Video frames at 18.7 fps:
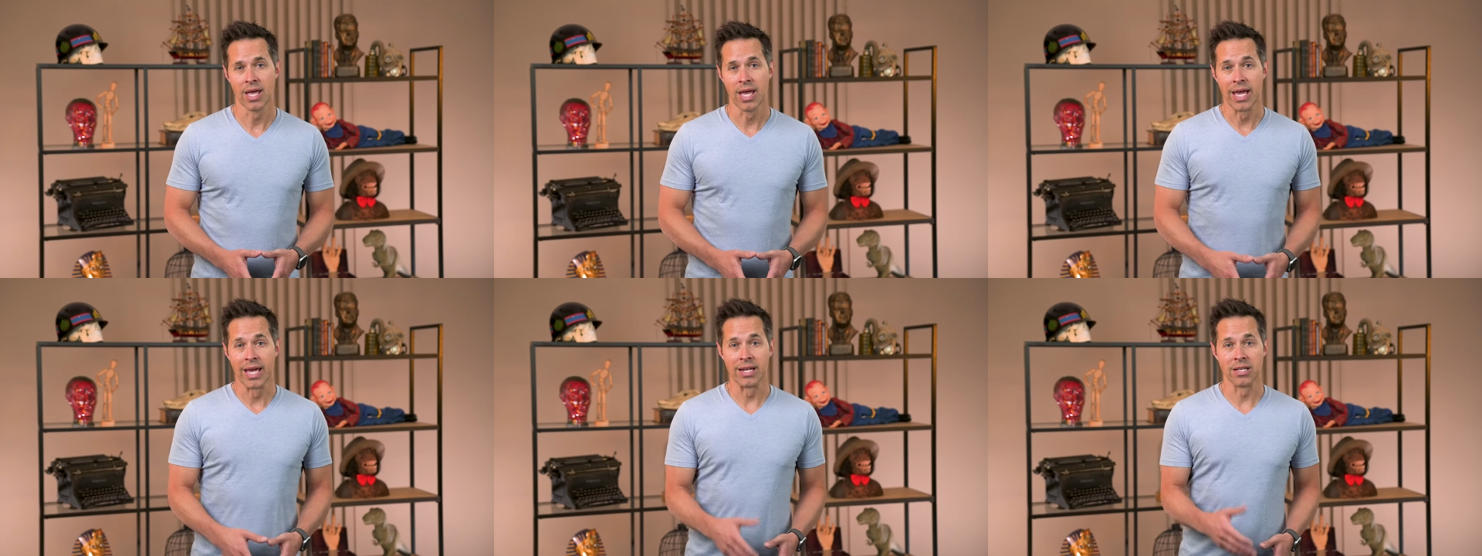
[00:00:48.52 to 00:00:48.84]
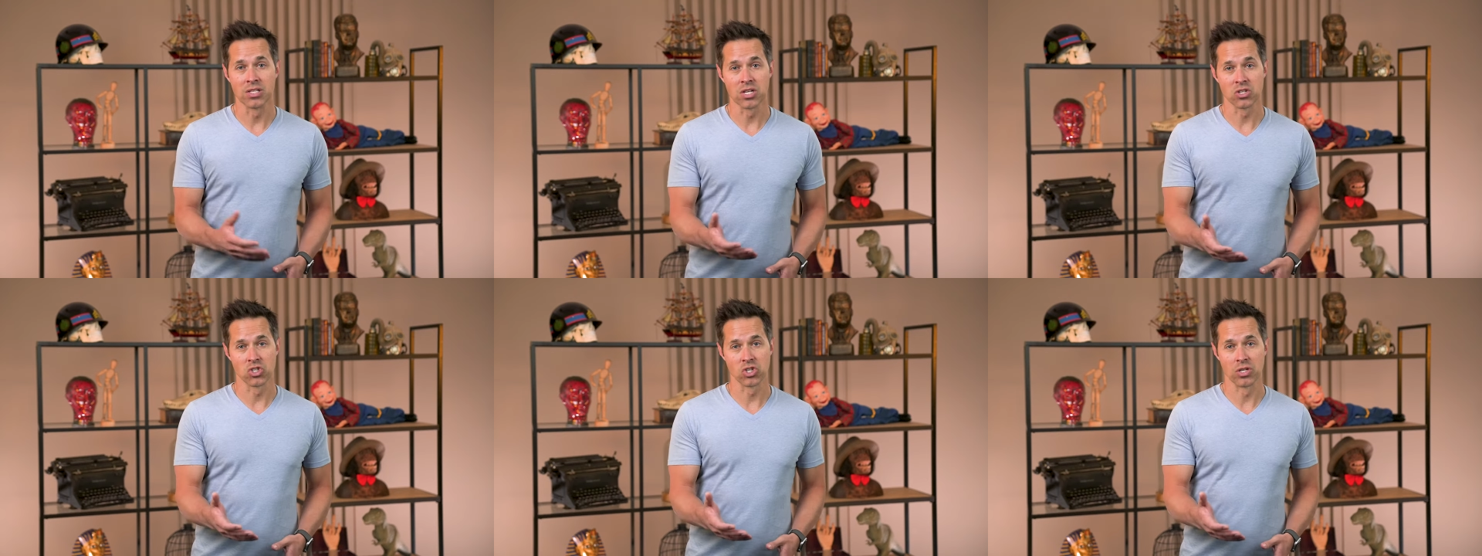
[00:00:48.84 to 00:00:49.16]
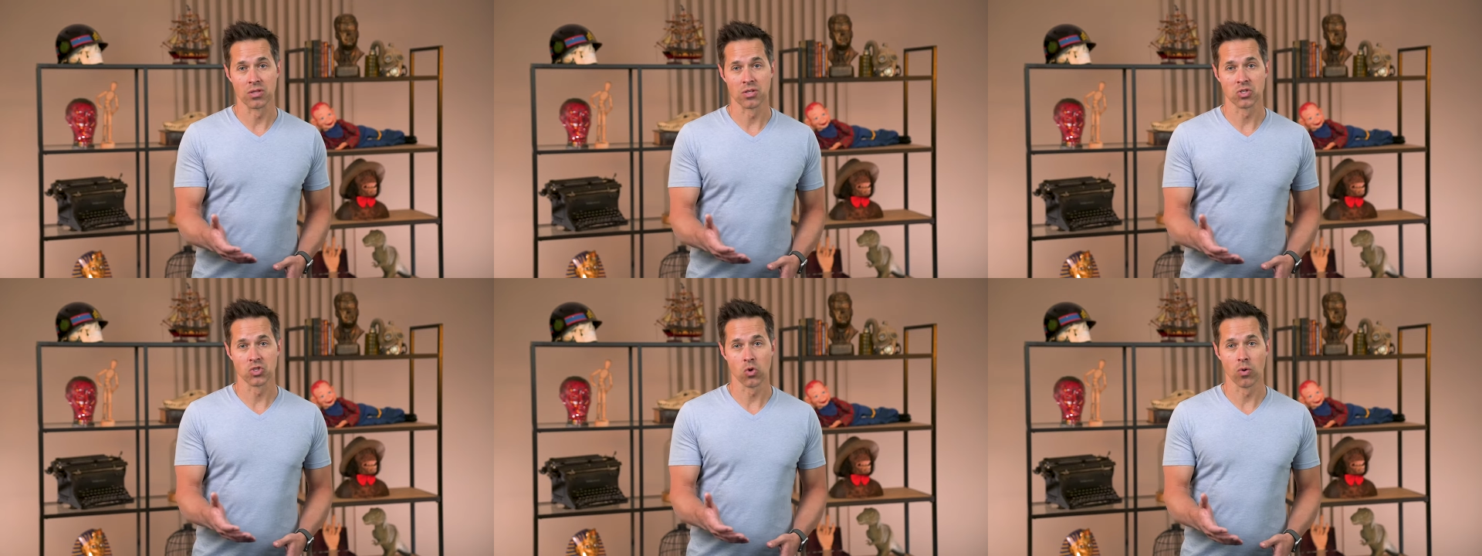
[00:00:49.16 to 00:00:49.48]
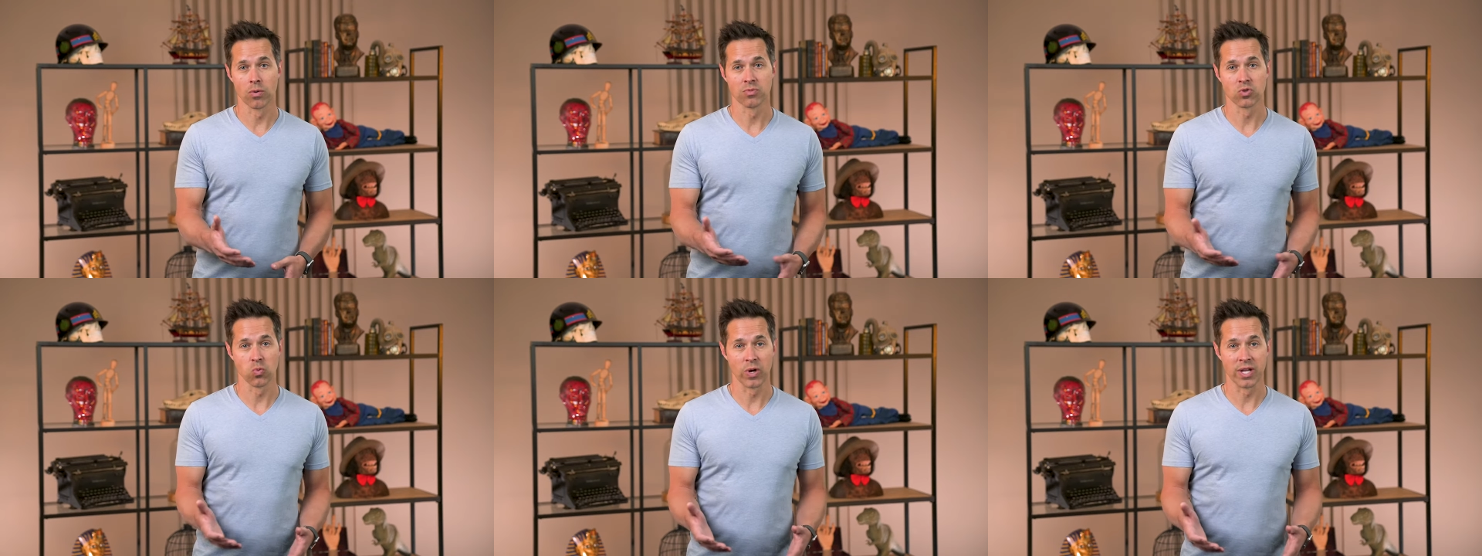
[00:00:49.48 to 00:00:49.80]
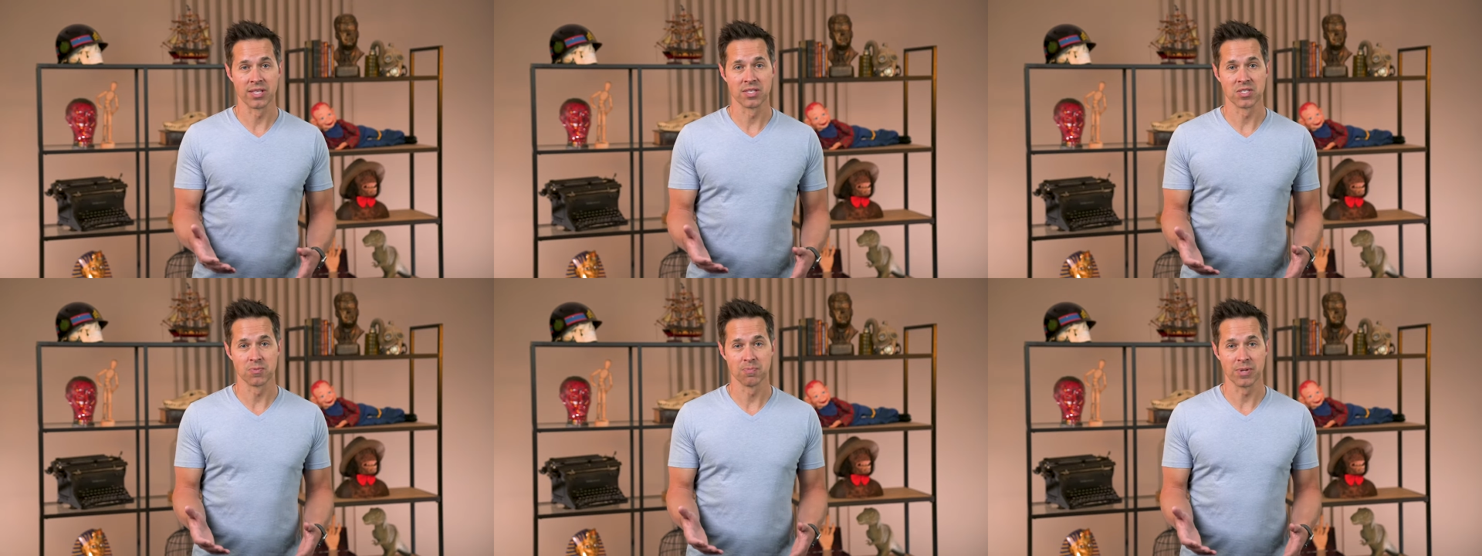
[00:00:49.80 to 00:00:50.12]
In addition, the storm's
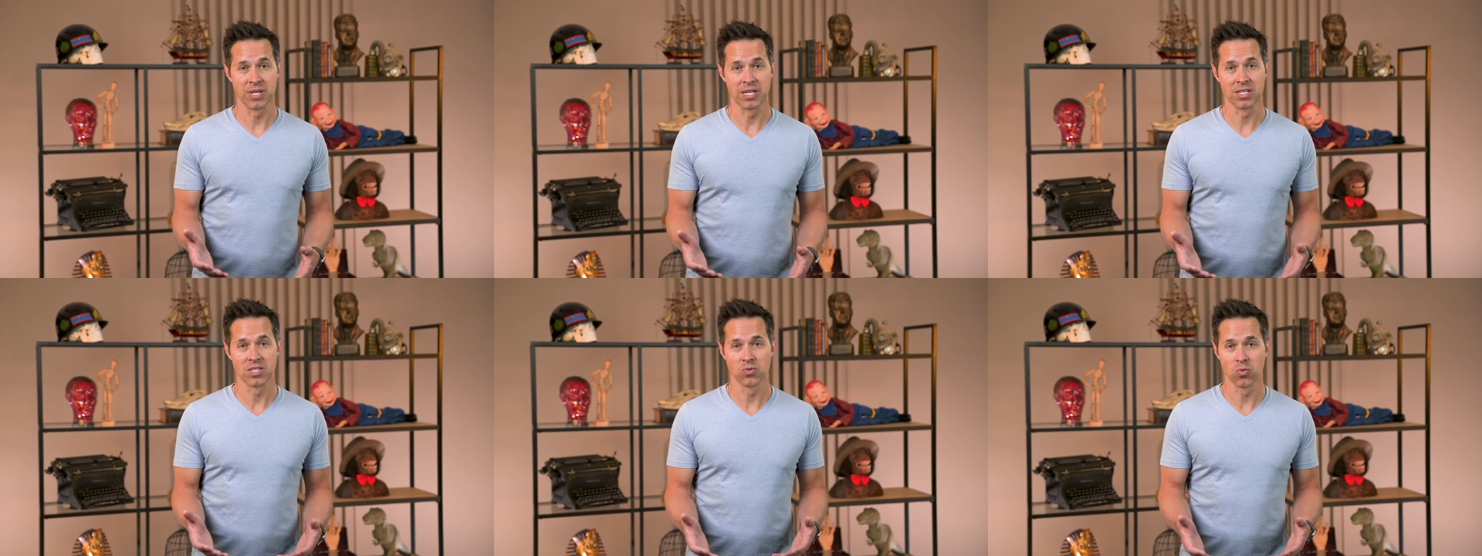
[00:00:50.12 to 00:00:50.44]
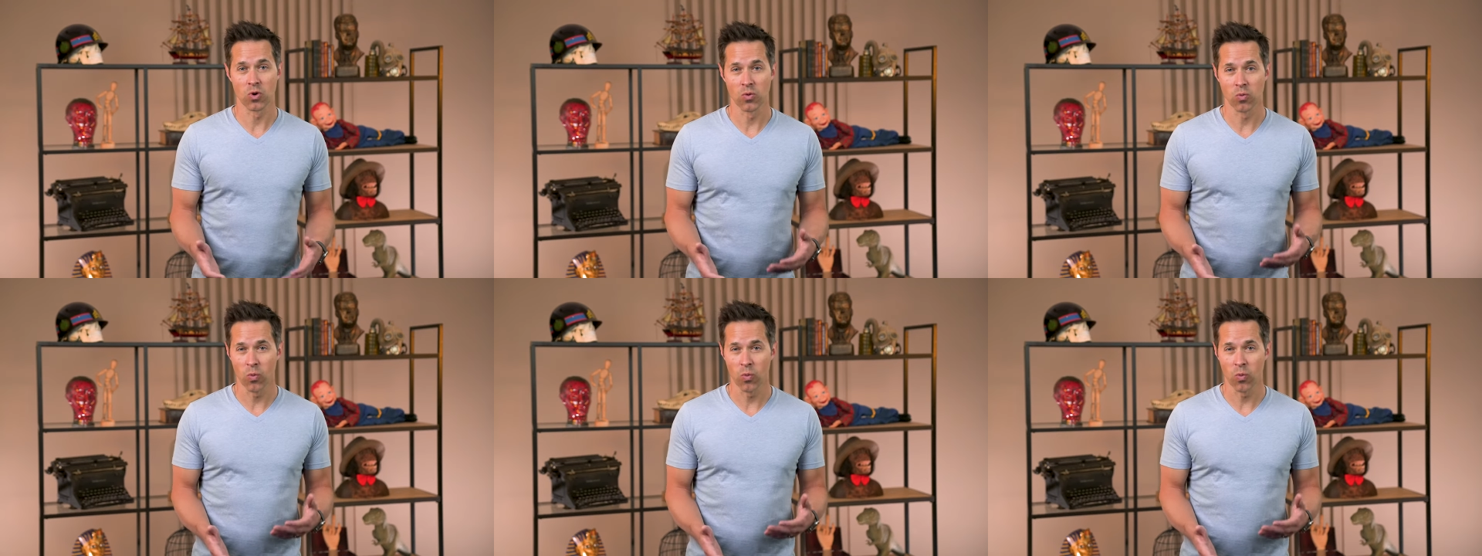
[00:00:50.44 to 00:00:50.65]
wind speeds were